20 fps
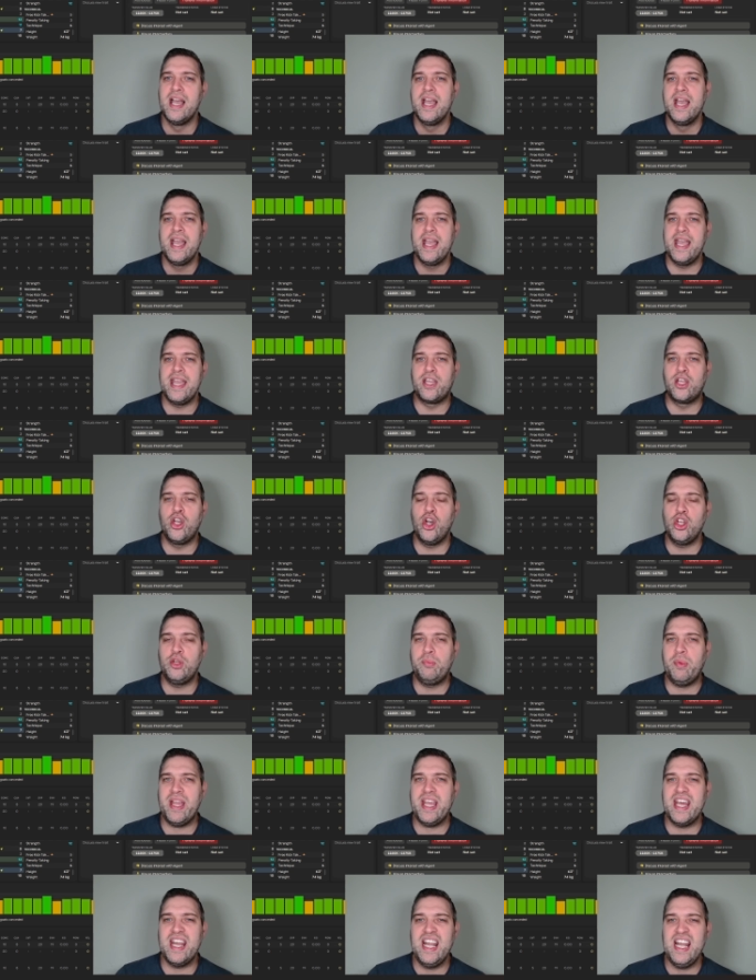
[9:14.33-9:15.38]
He could be
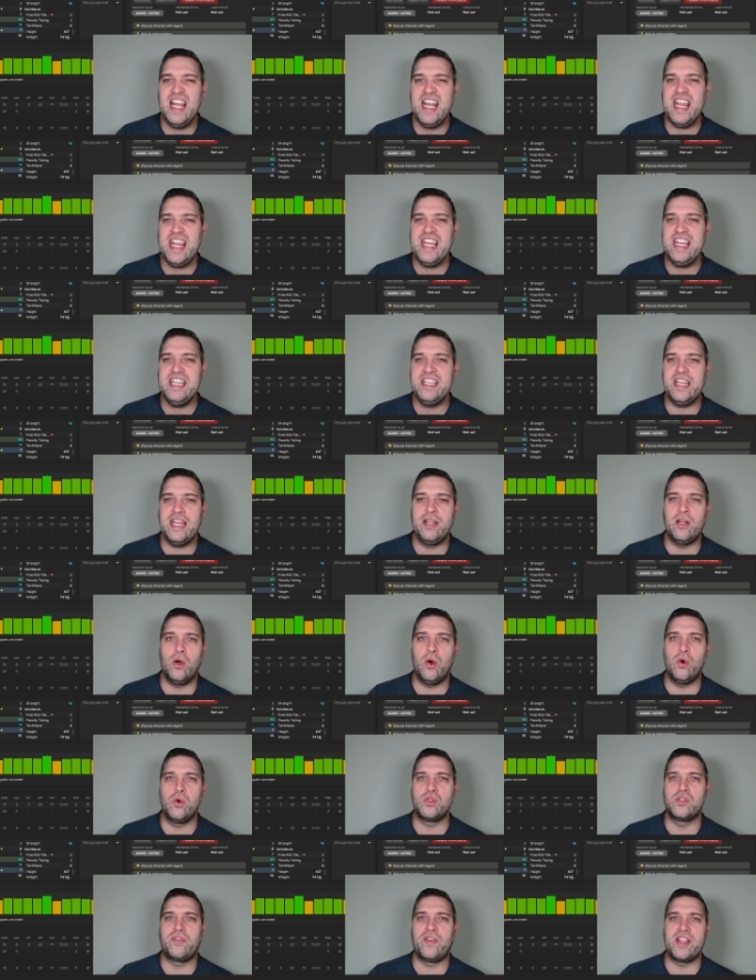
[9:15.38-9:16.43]
a leading
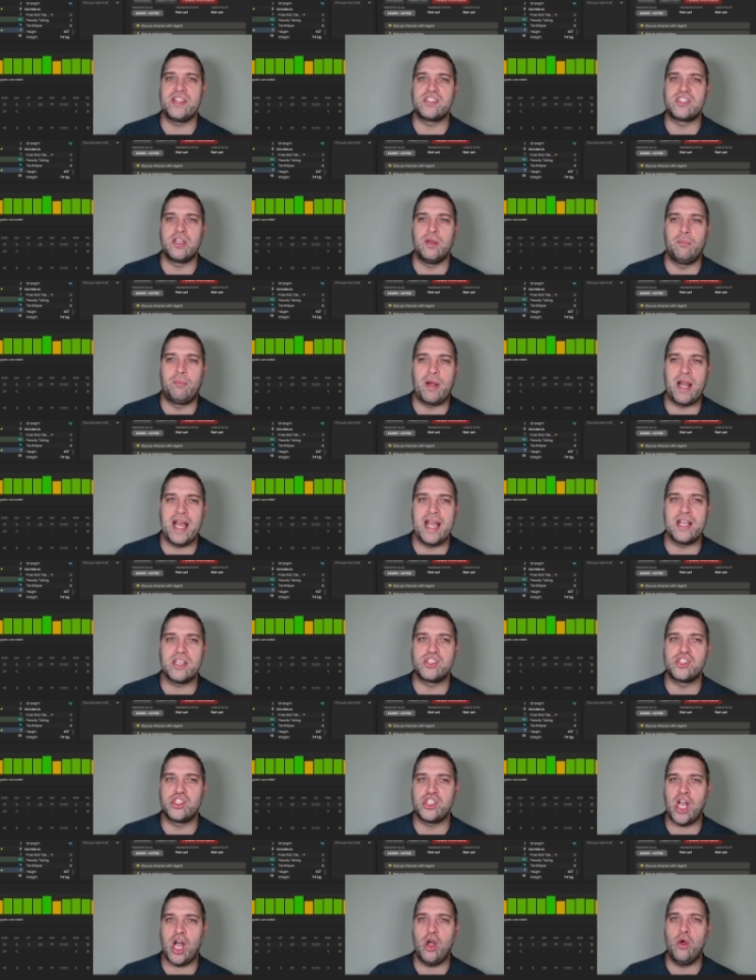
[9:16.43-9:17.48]
Allsvenskan player.
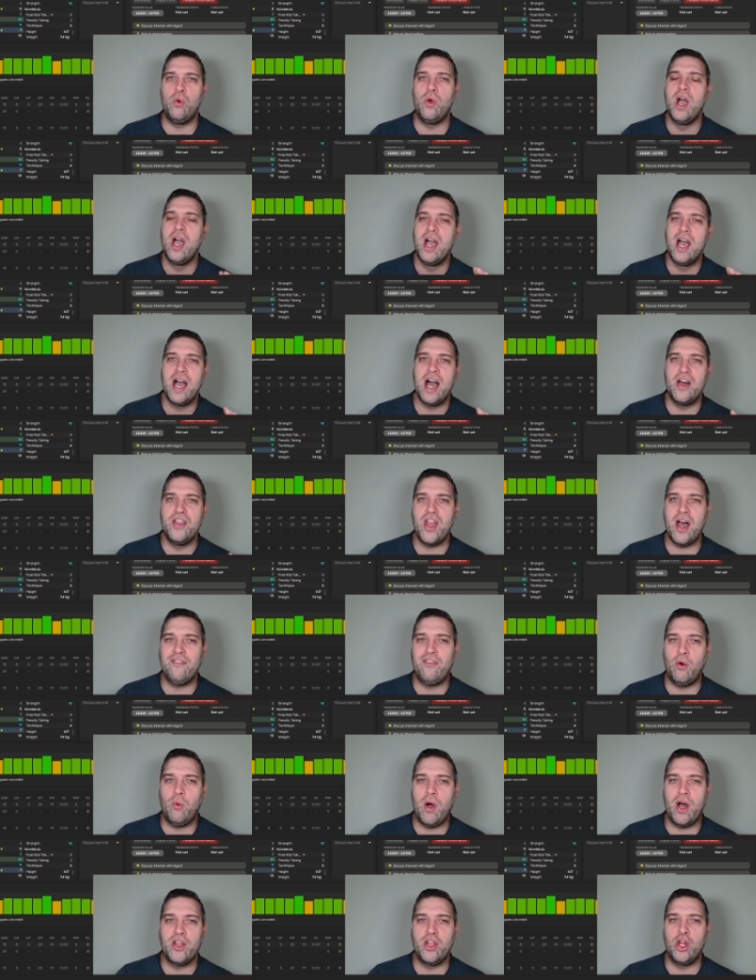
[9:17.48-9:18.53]
So, another
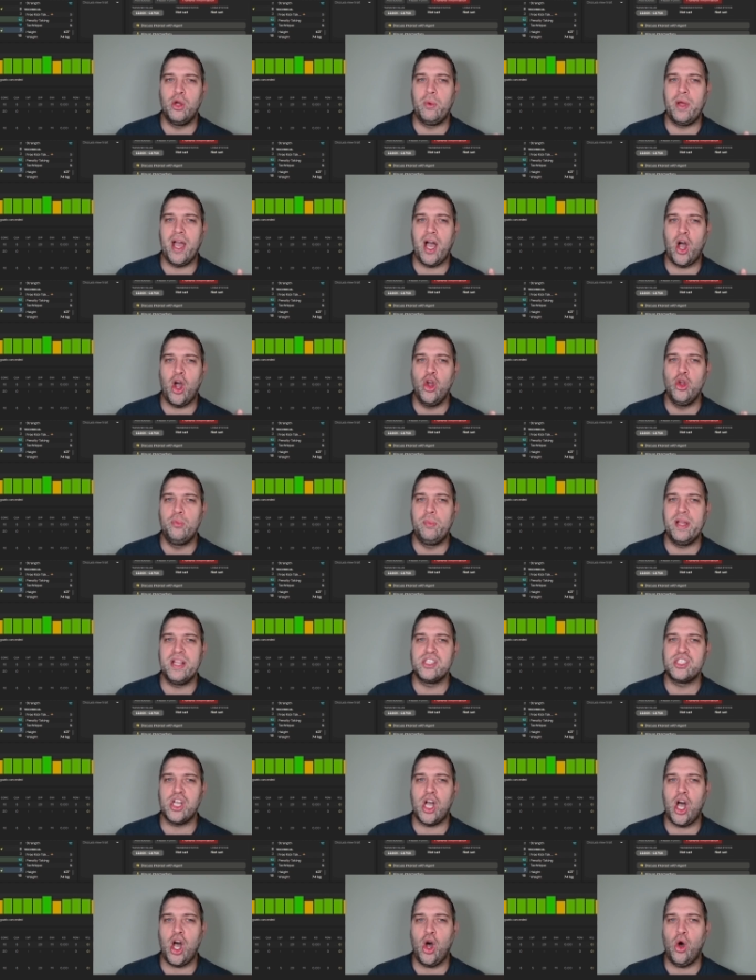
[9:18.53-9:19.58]
one who we're hoping to
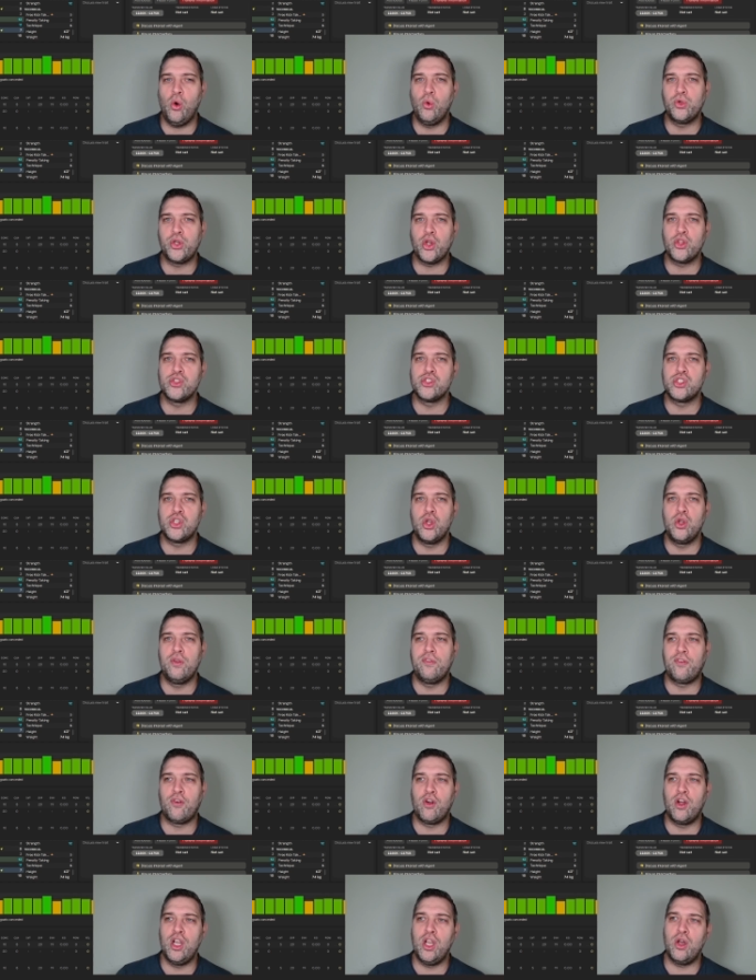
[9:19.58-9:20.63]
hold on to
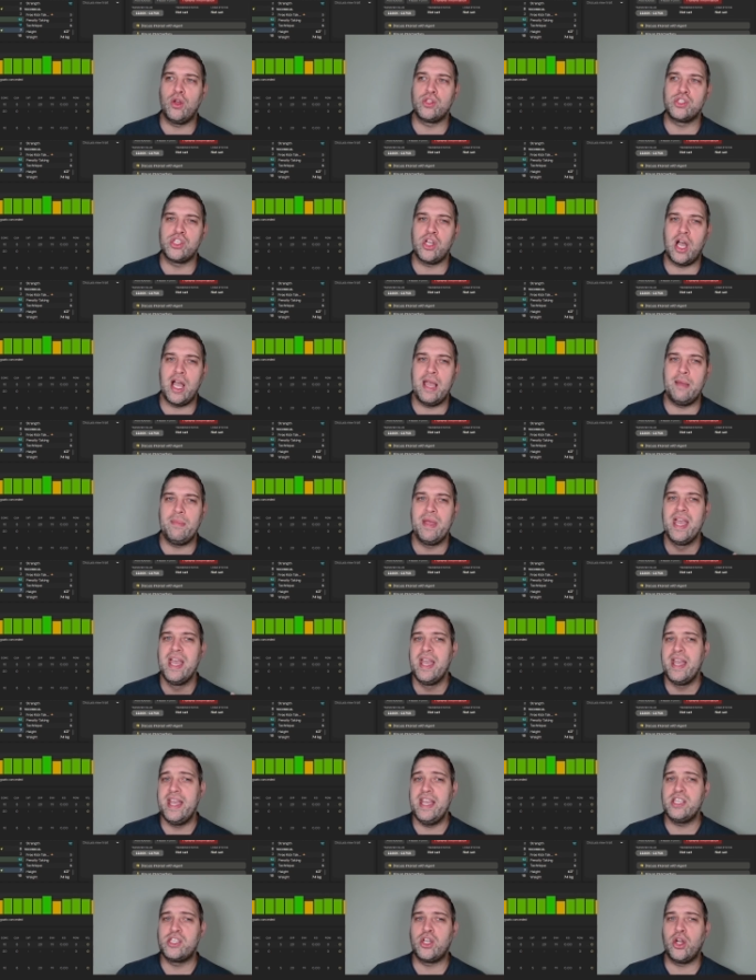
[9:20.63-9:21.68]
for a long time.
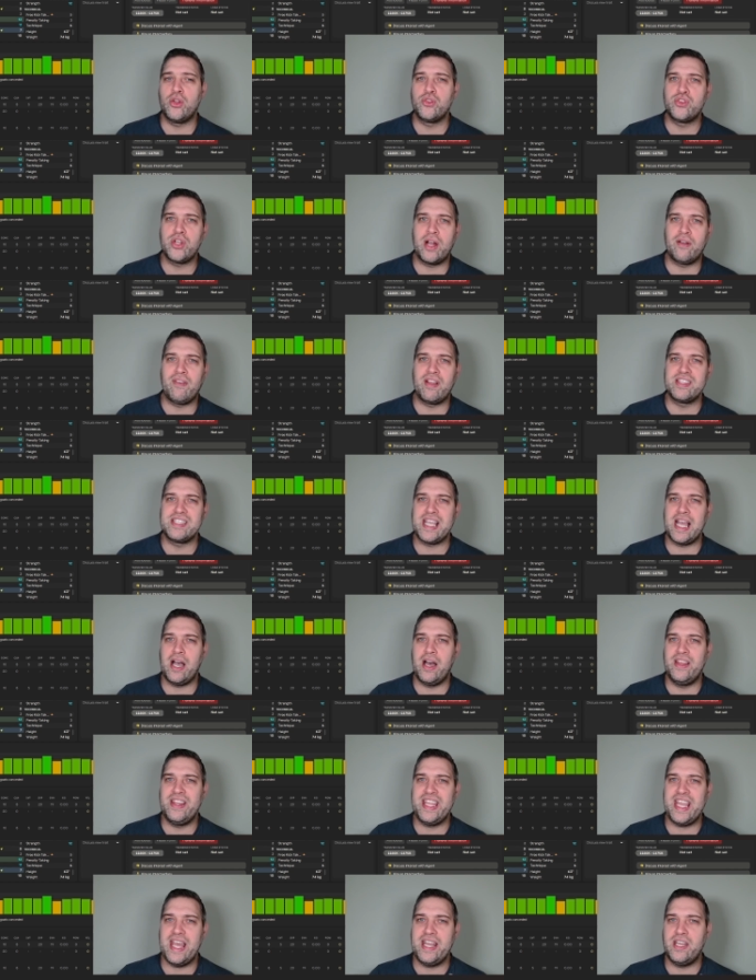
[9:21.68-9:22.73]
His contract runs out at
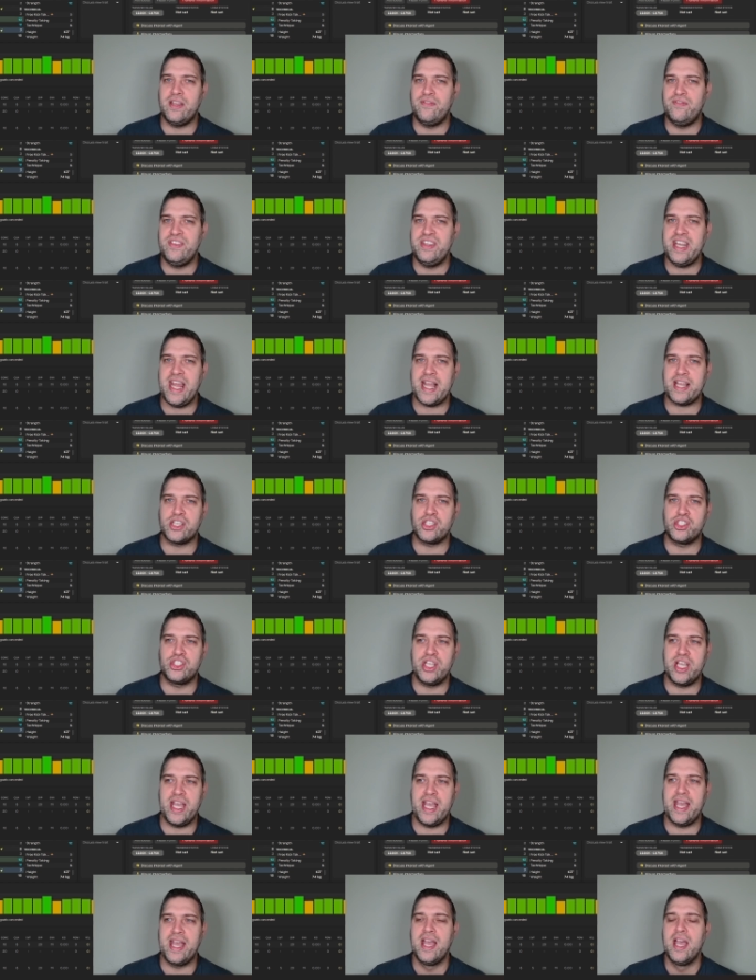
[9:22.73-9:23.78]
the end of next
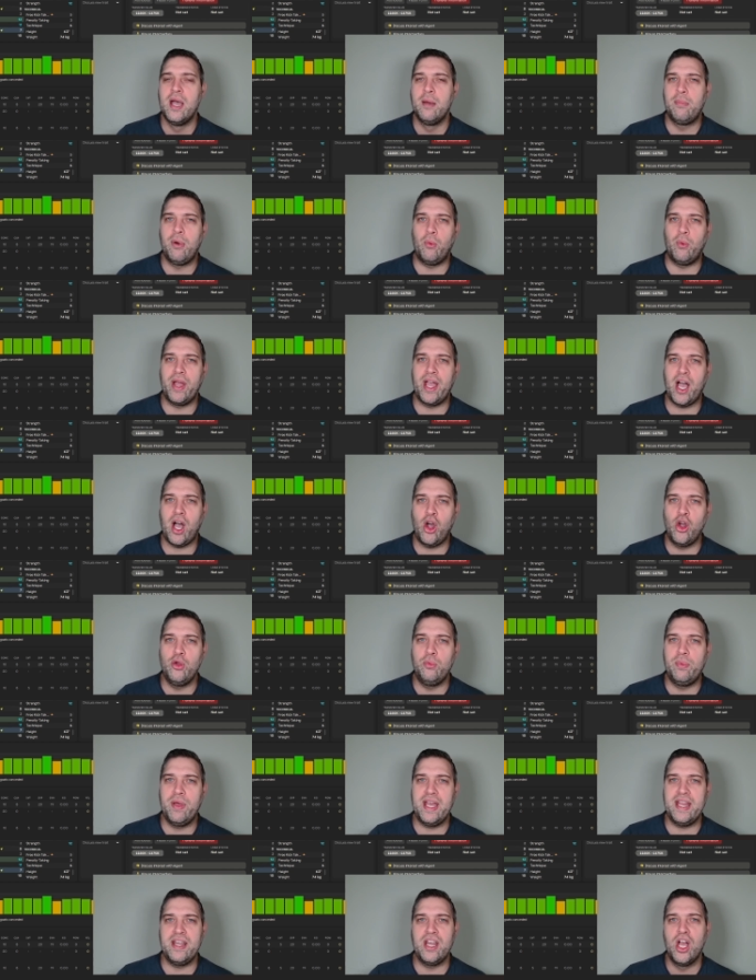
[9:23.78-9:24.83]
year, but we're
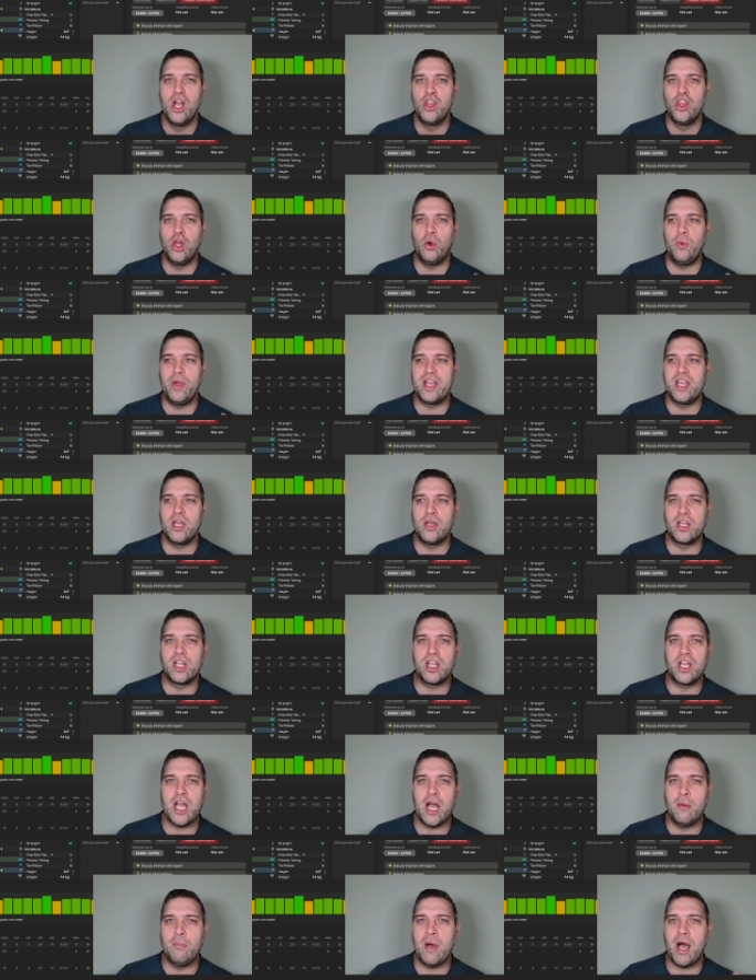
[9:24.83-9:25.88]
hoping that we can
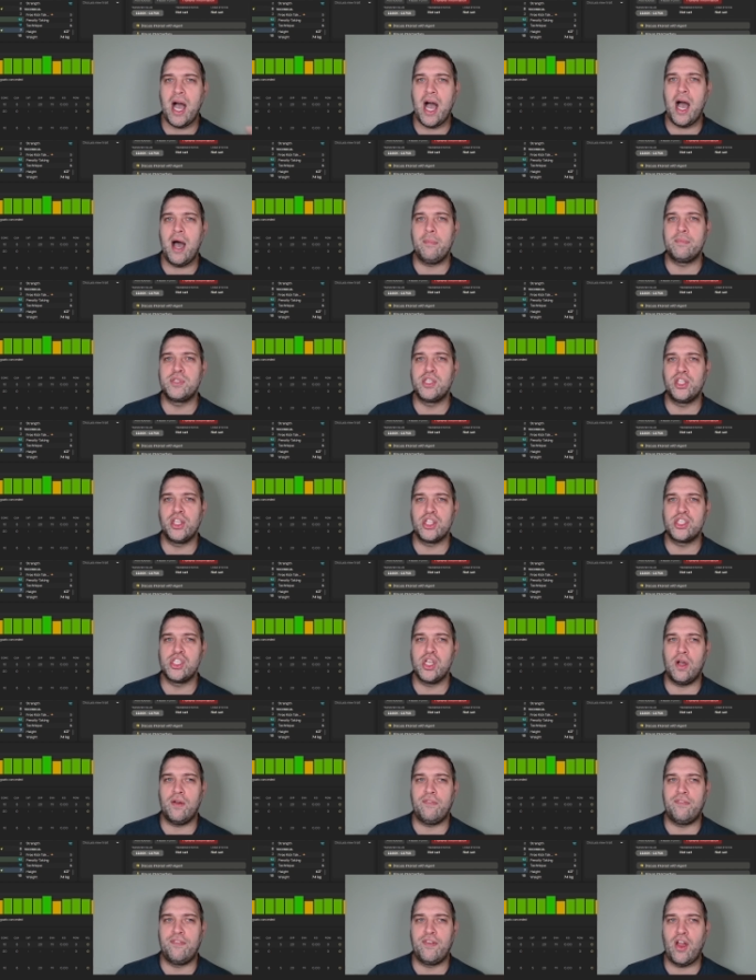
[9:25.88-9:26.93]
come up to the top
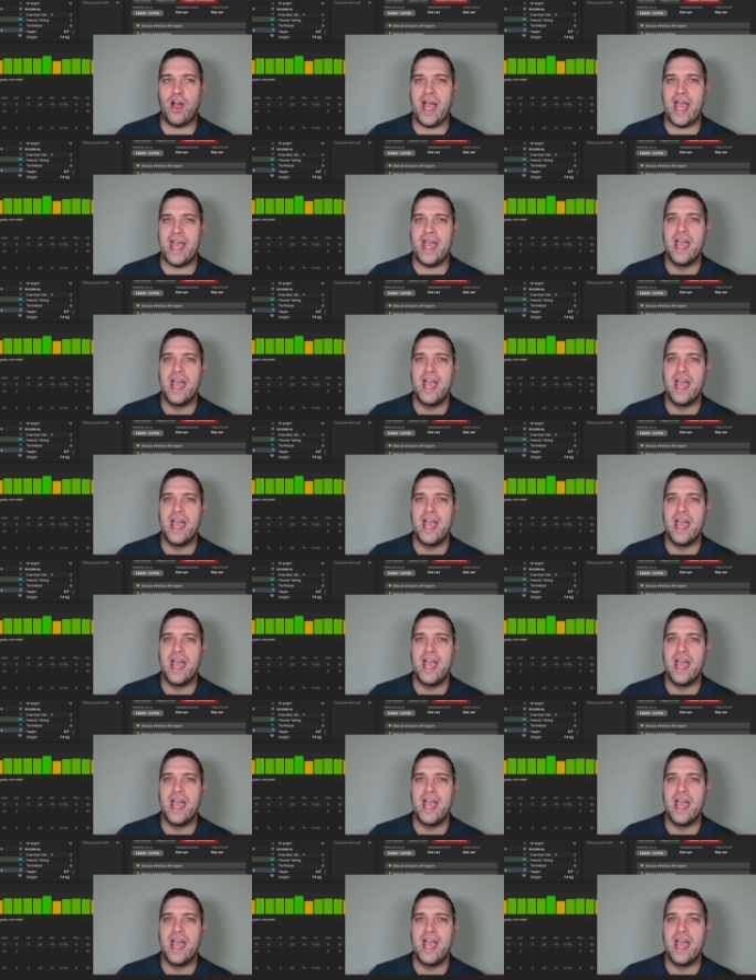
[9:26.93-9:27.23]
flight